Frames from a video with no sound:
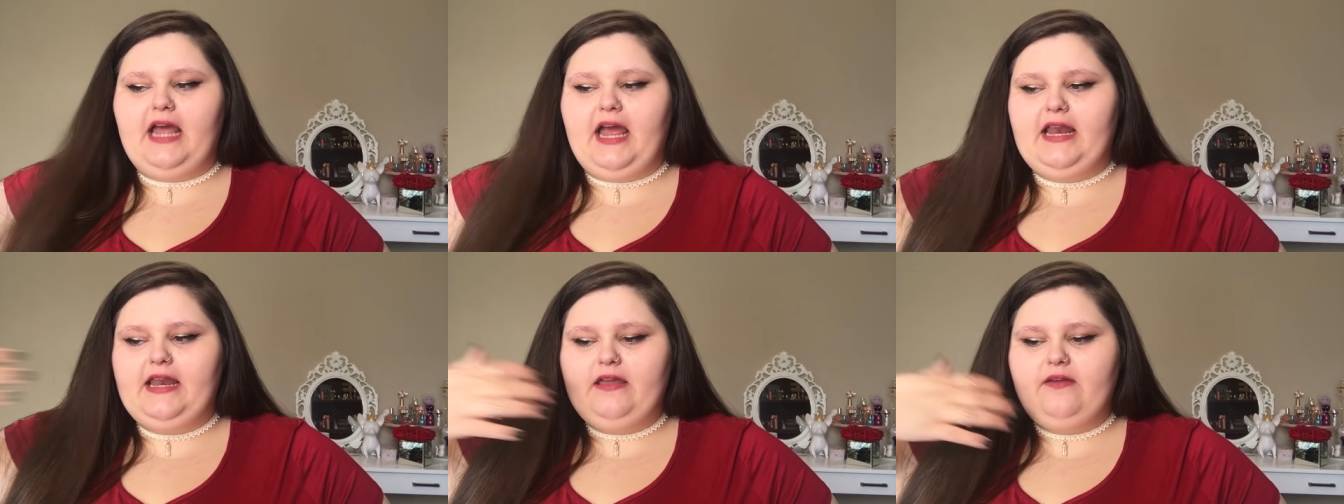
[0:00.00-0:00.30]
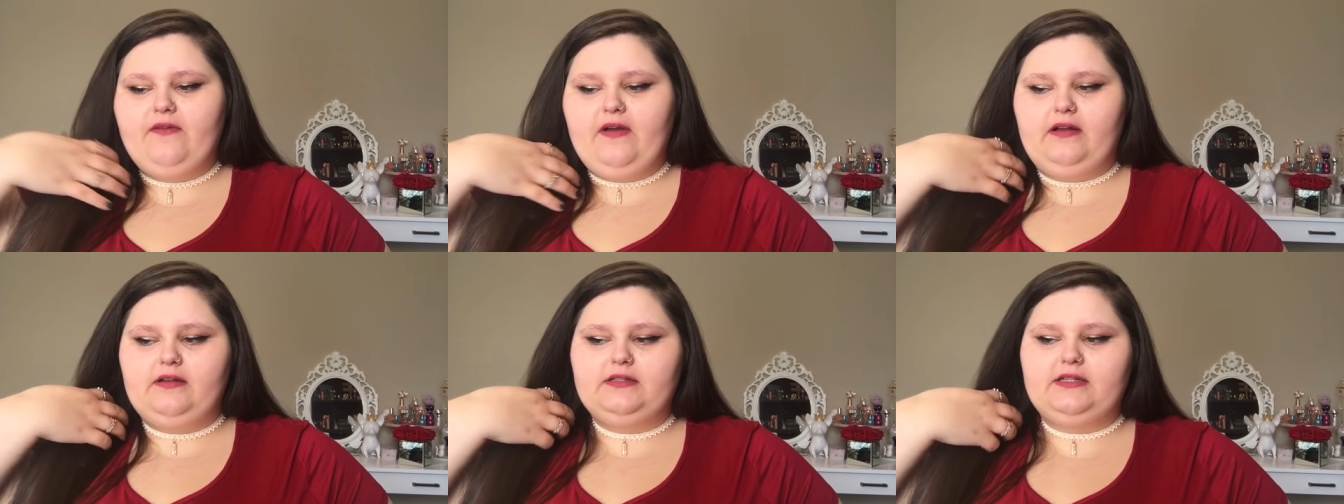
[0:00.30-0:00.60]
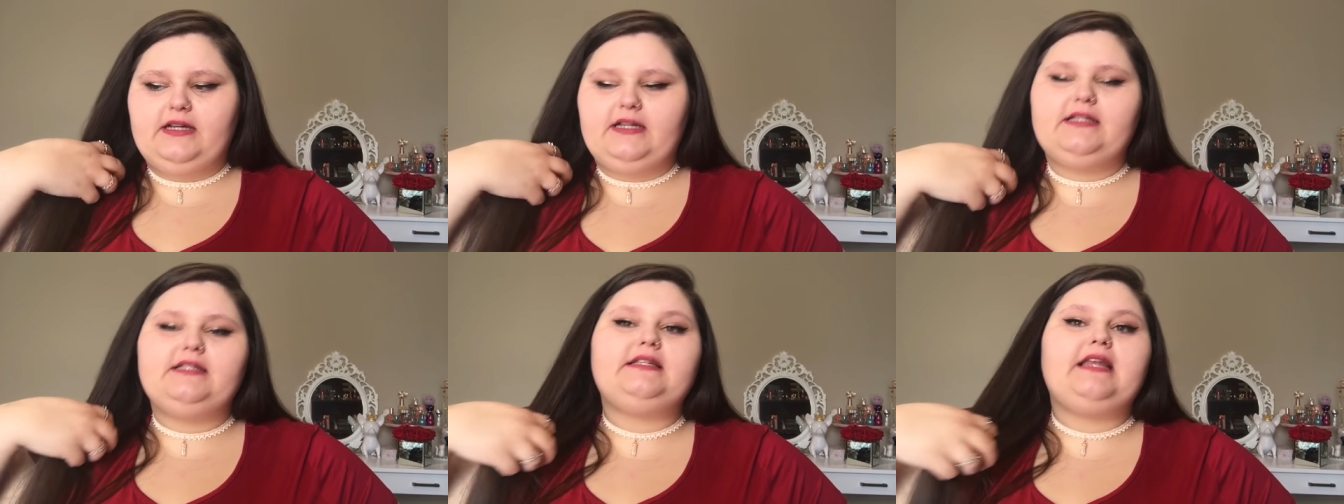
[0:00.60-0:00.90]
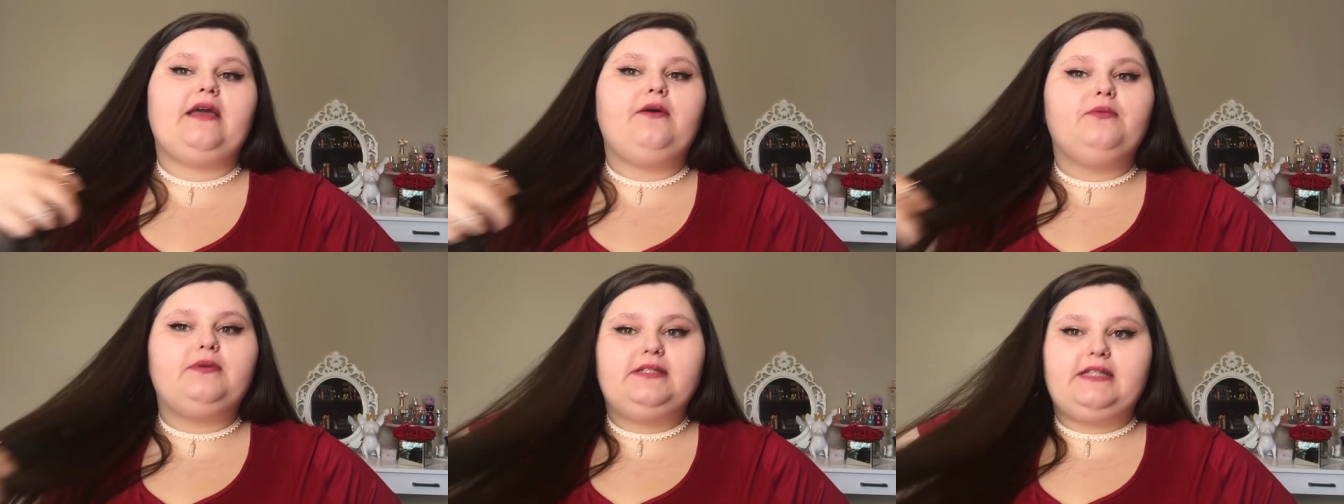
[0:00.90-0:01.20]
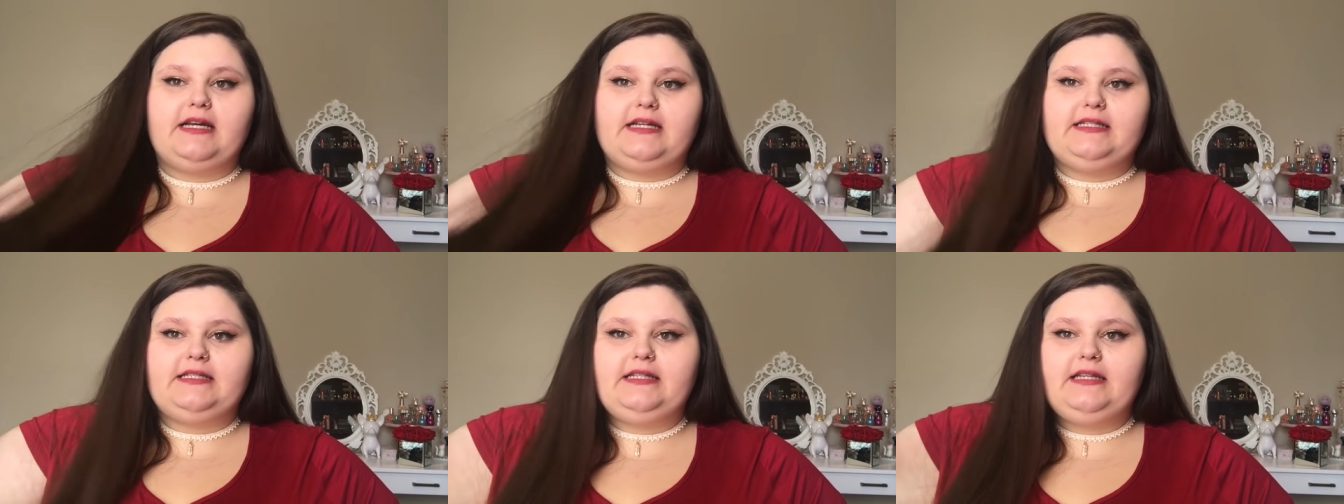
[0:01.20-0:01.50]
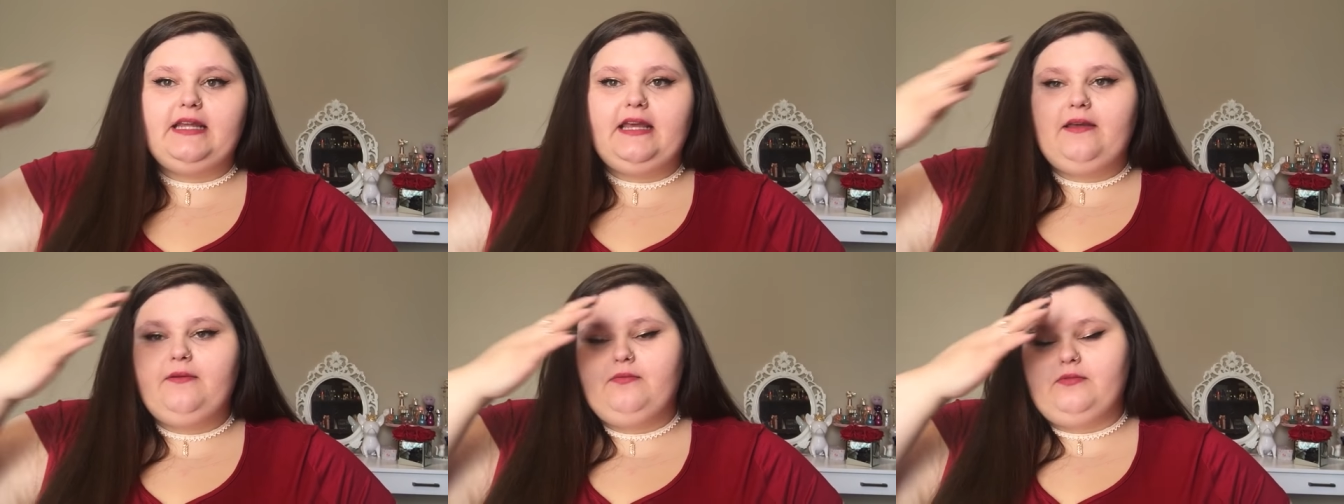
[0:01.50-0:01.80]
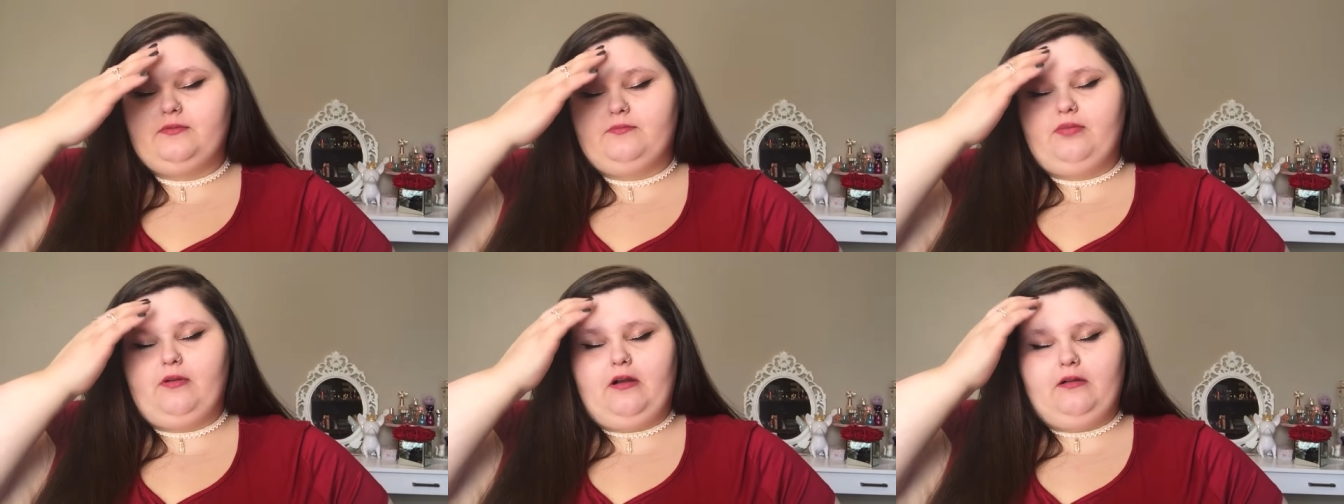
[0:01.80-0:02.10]
any Valentine's date with Destiny
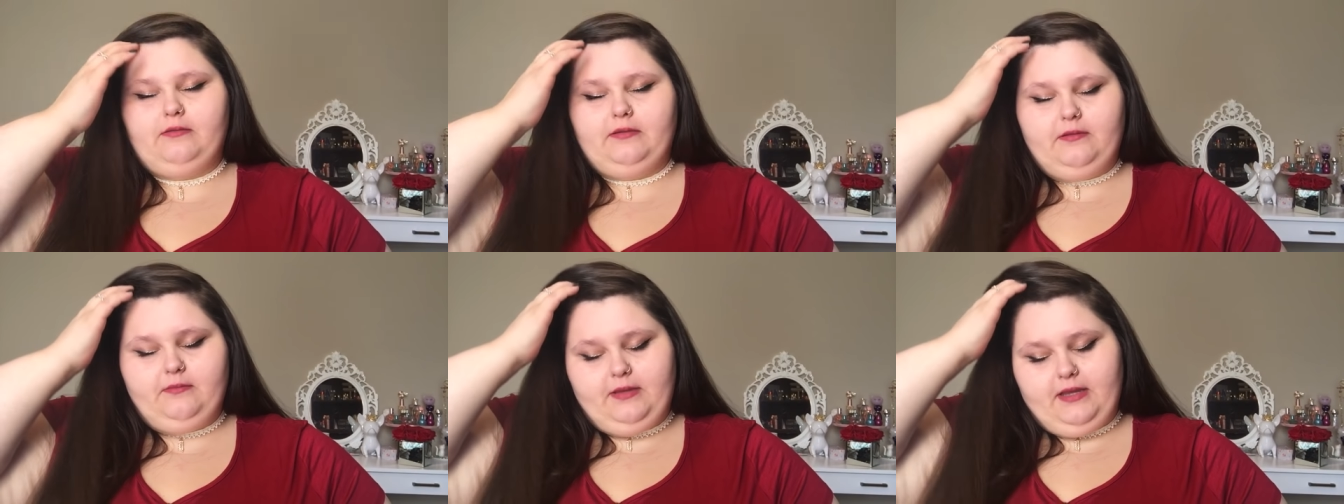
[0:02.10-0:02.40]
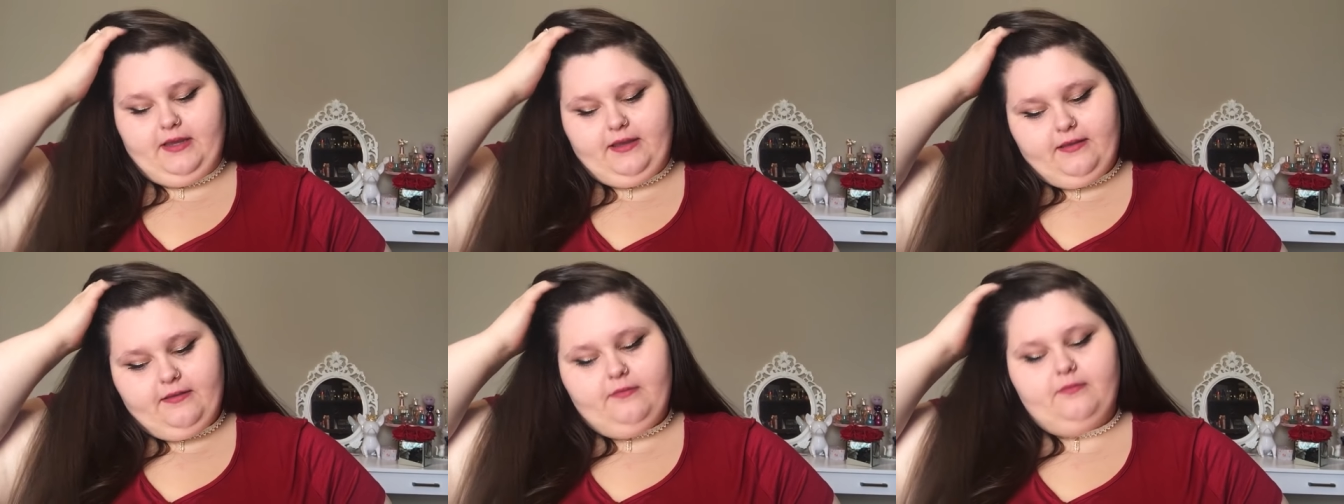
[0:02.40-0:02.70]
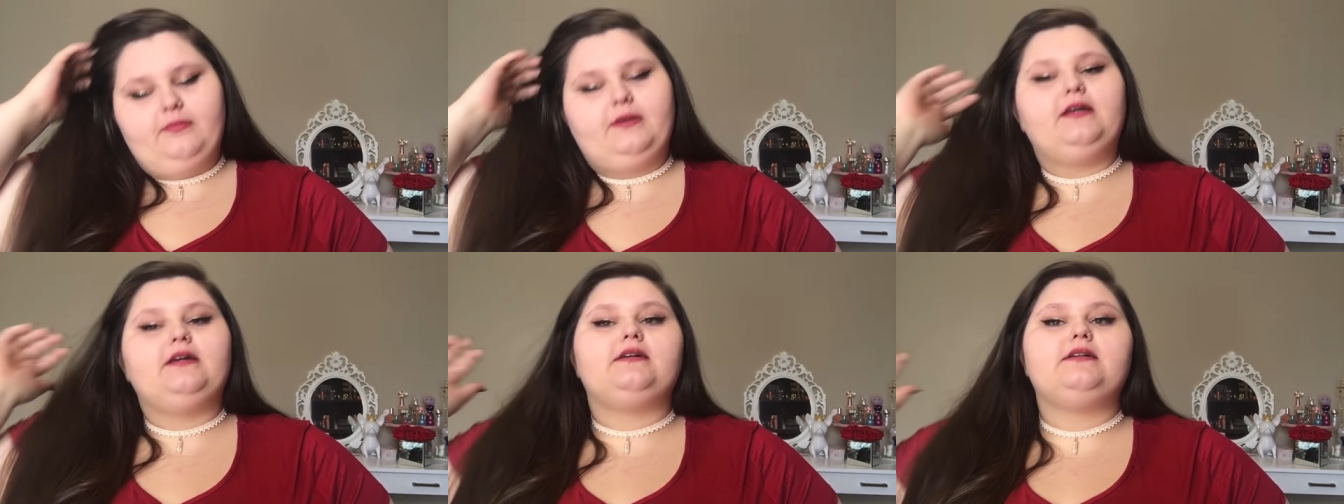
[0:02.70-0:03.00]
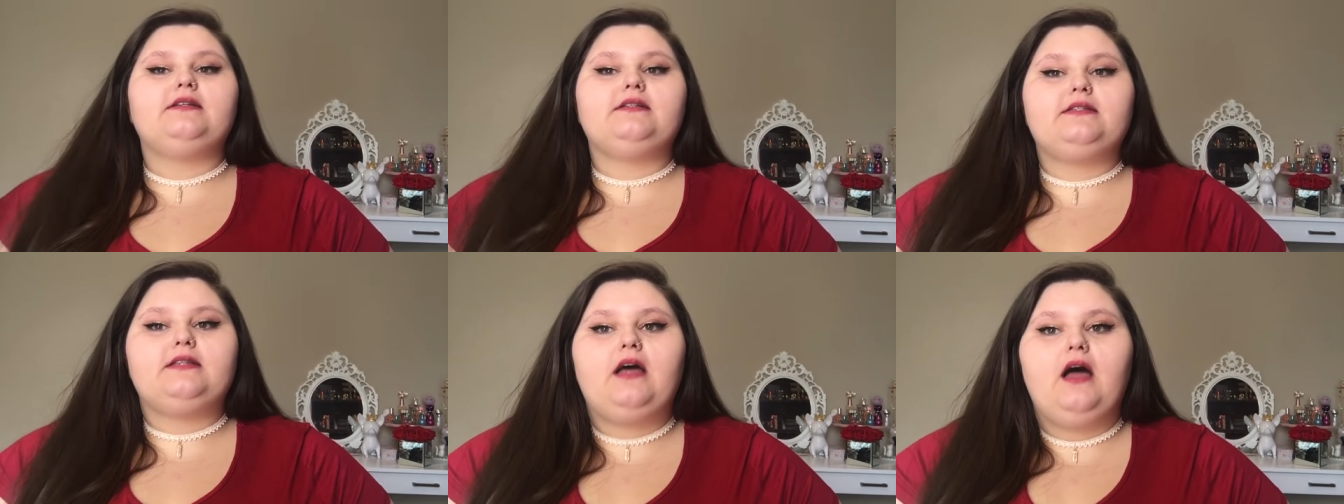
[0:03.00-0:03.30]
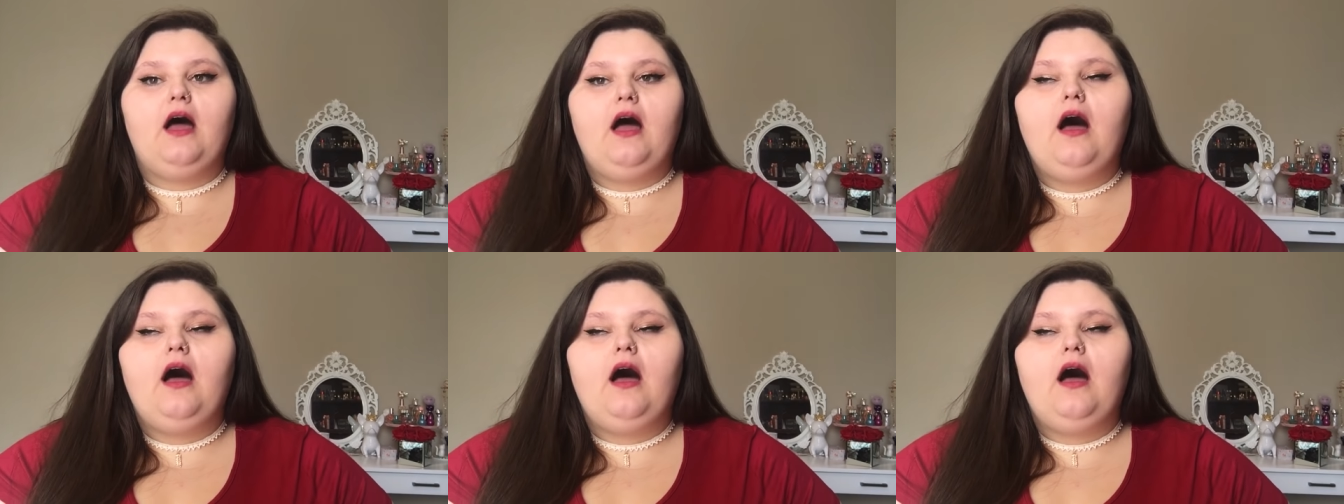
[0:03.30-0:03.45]
would probably be it because